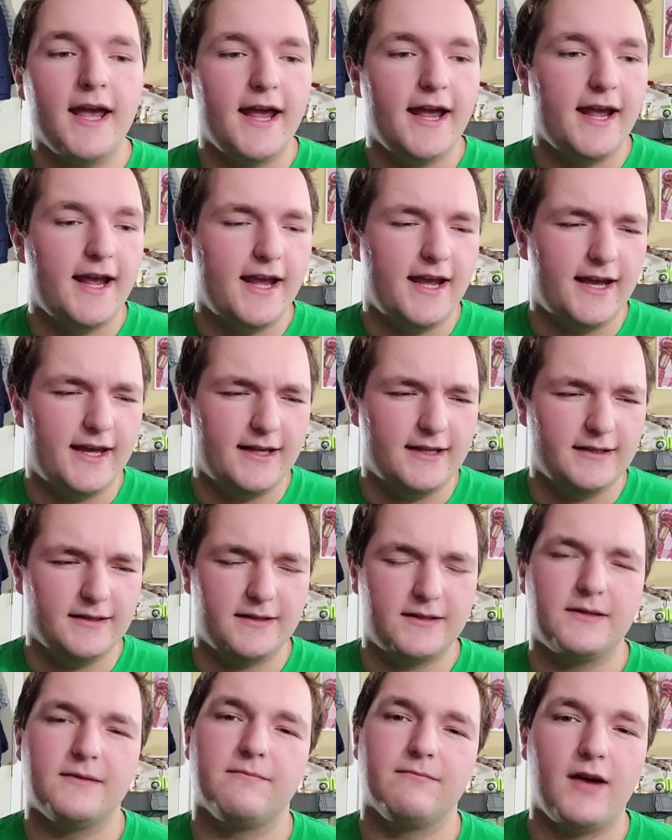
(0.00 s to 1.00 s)
and
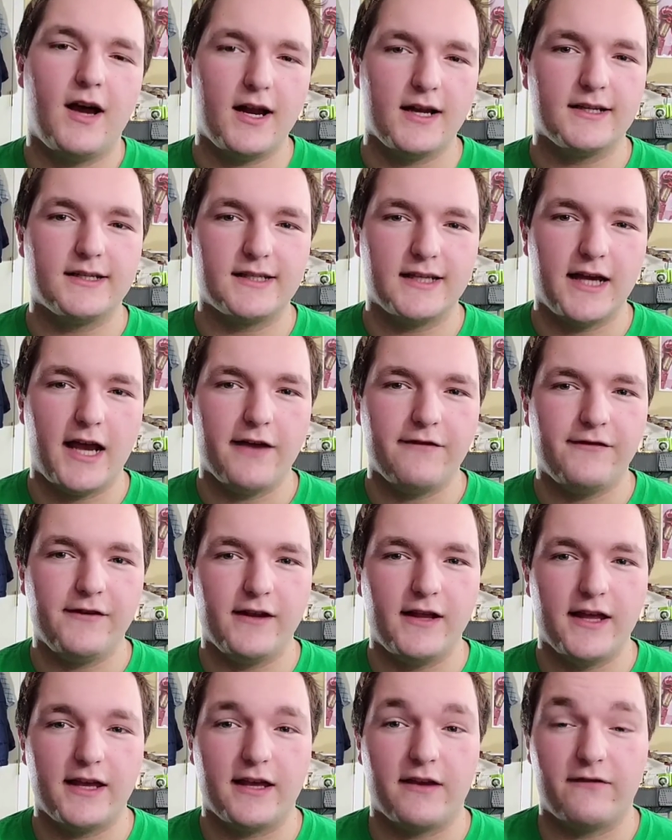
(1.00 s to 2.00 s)
honestly I
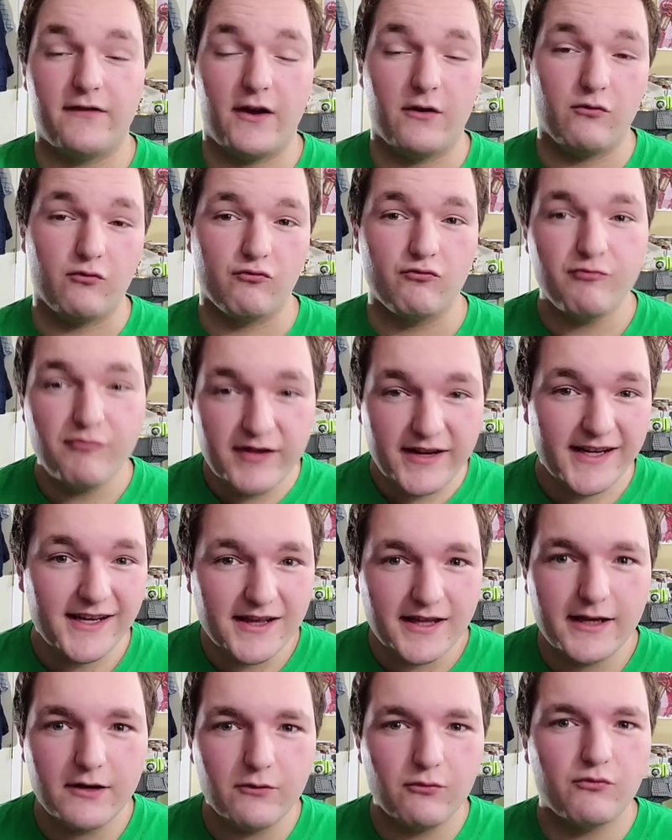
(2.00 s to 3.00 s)
feel like if I
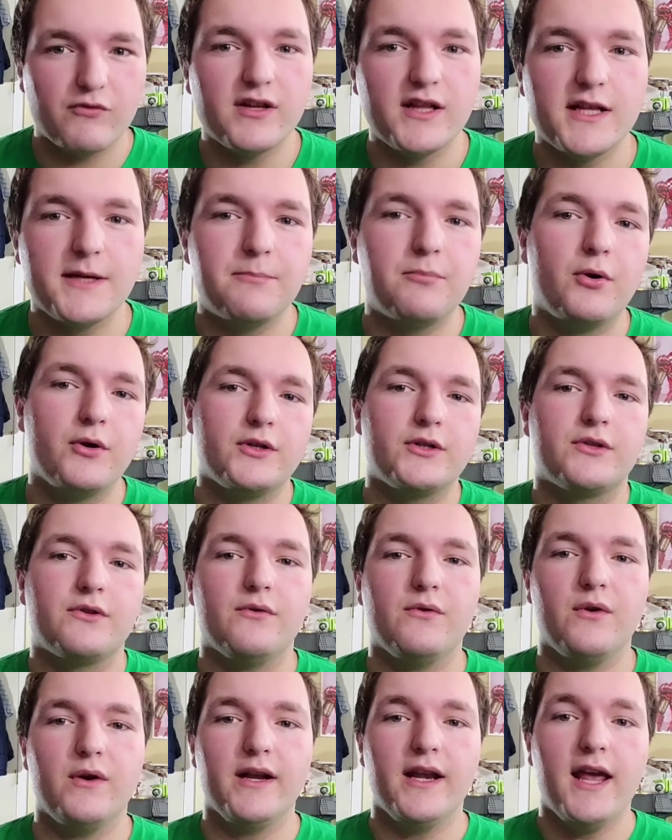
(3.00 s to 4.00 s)
really push
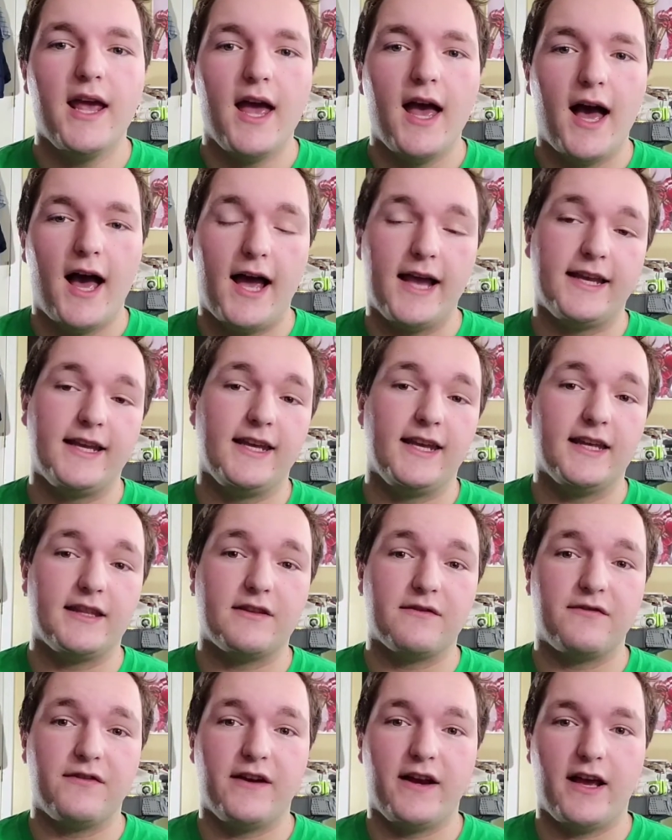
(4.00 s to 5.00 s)
through it, I can get
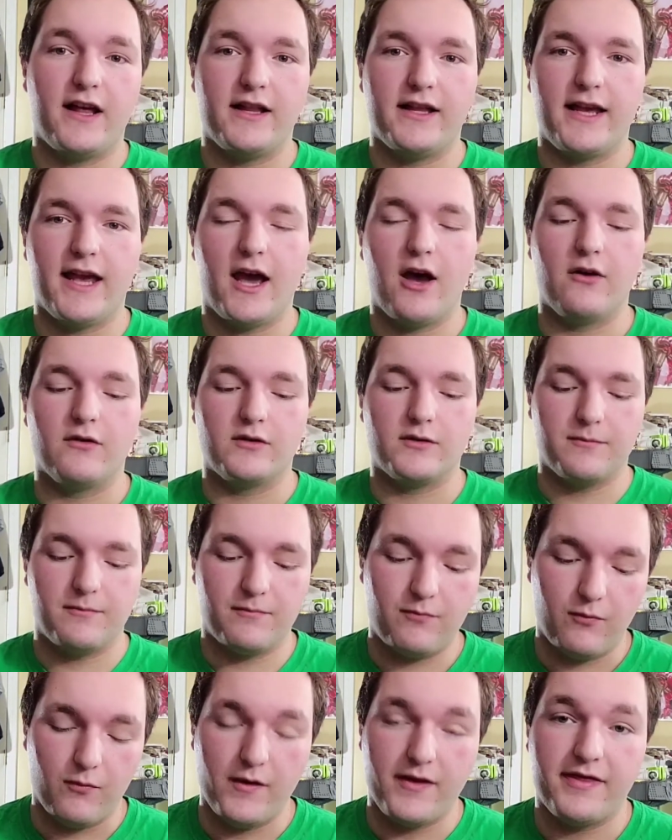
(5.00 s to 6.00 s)
the finale out
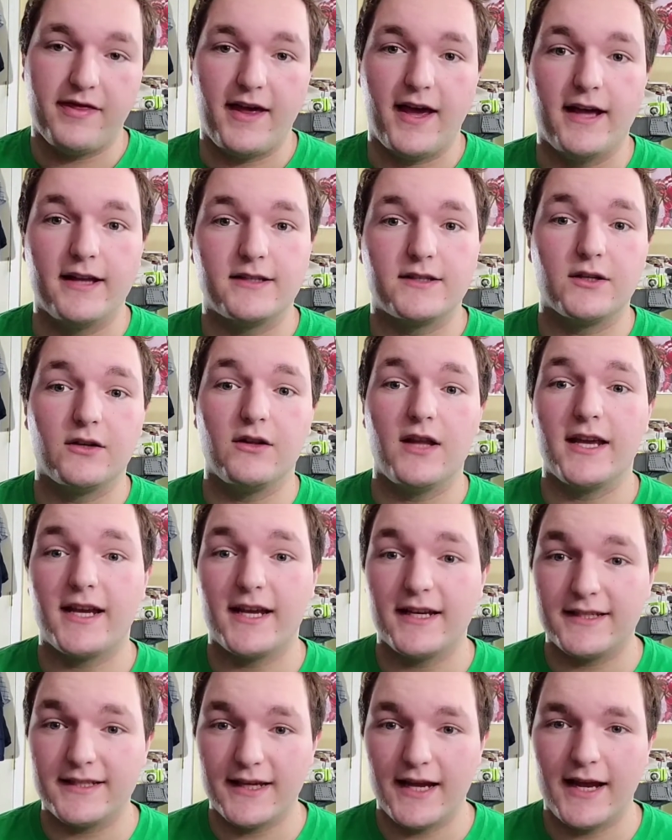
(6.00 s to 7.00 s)
with that. So
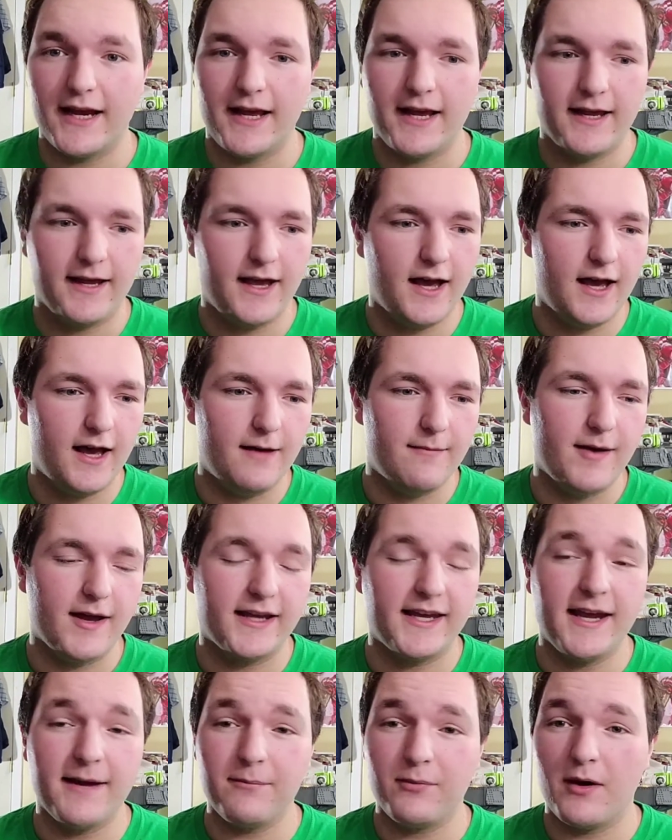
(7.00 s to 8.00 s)
like I said,
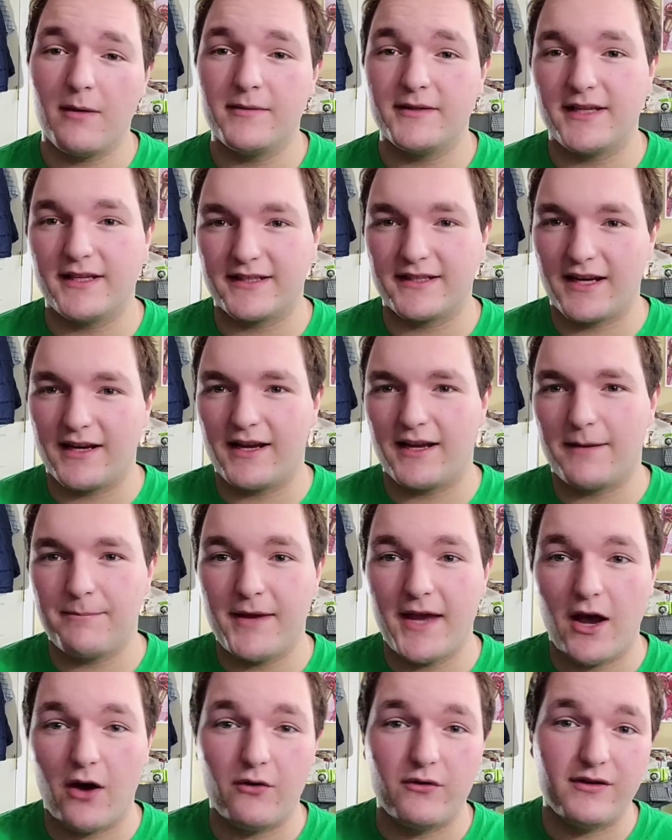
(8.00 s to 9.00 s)
I can't promise that's going to
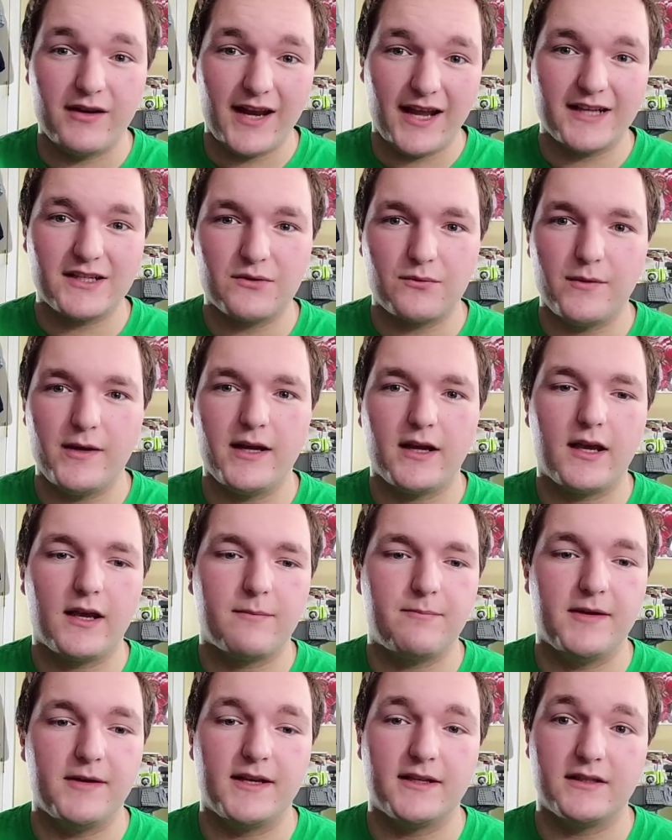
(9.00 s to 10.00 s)
be out next week,
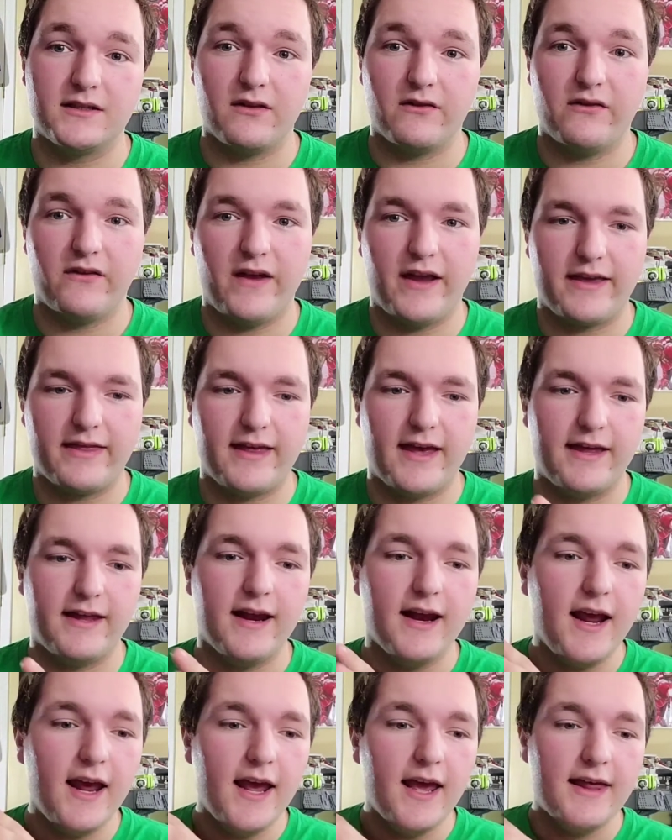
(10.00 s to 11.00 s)
because of the fact that
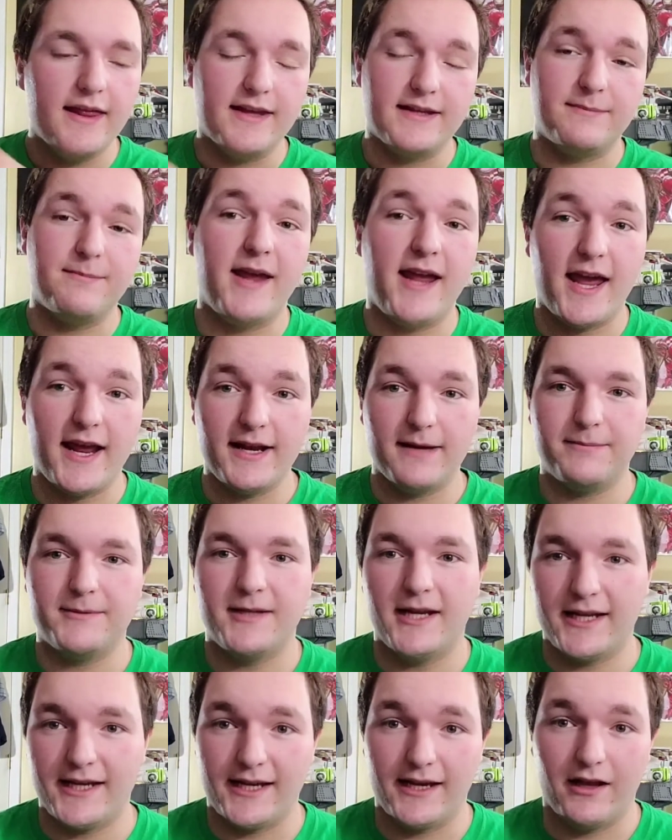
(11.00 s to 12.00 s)
this may end up
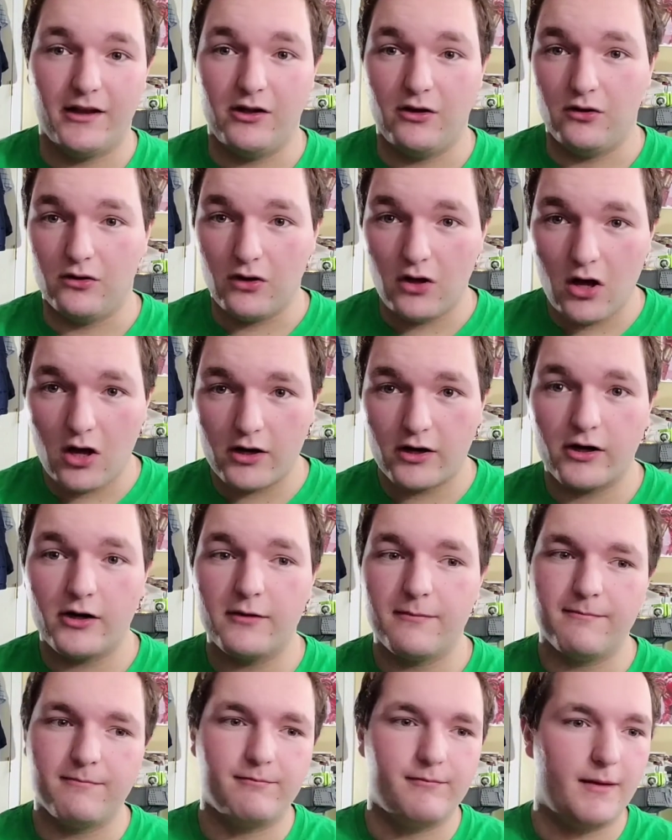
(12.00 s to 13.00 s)
taking a little
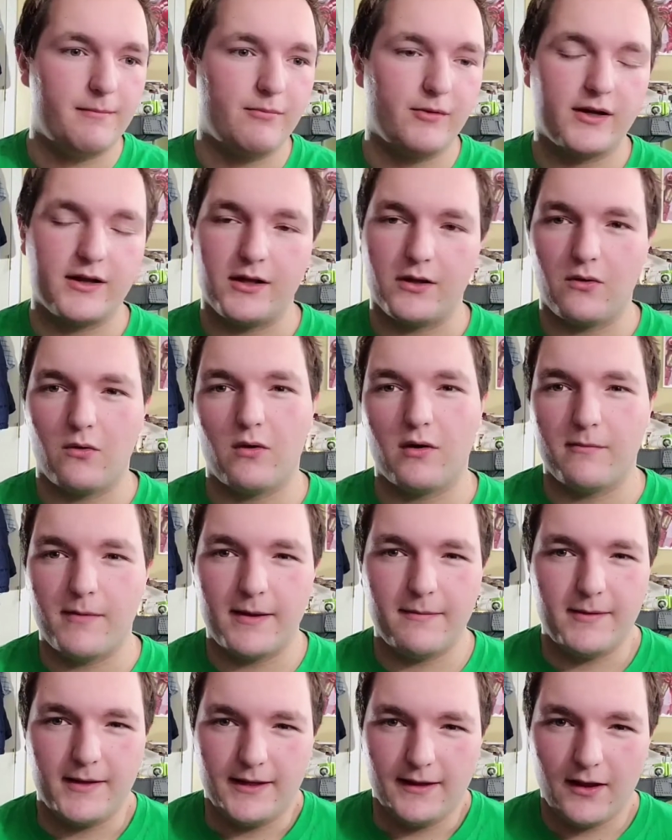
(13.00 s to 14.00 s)
longer. My Bricklink order may be